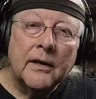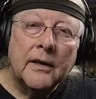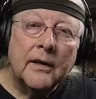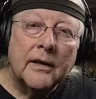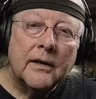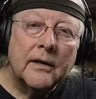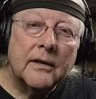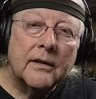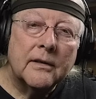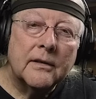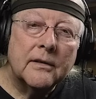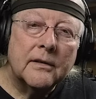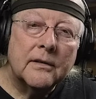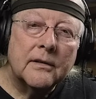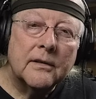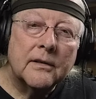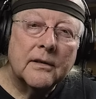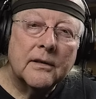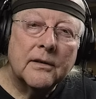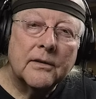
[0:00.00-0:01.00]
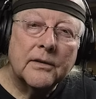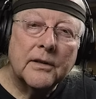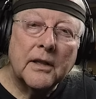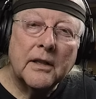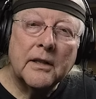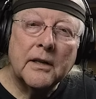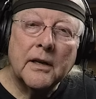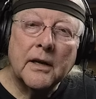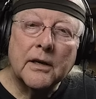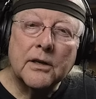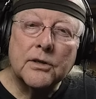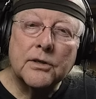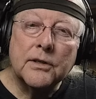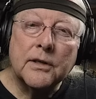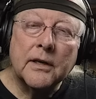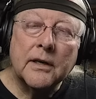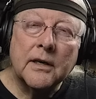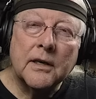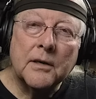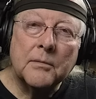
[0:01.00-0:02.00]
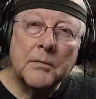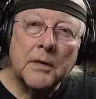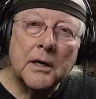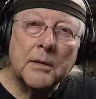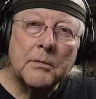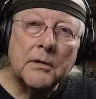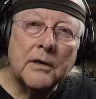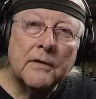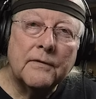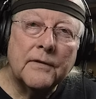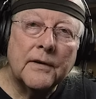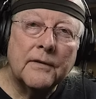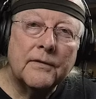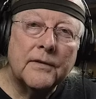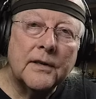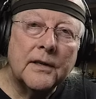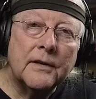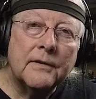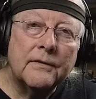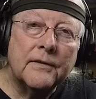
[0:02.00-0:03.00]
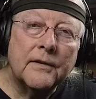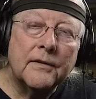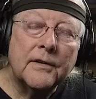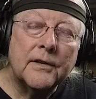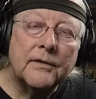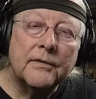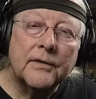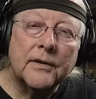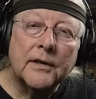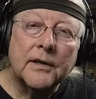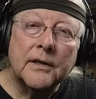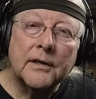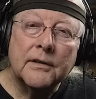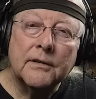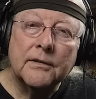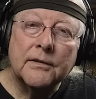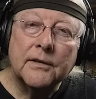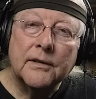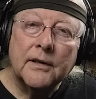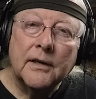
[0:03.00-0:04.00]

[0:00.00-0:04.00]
And then the next day, maybe 50, 55.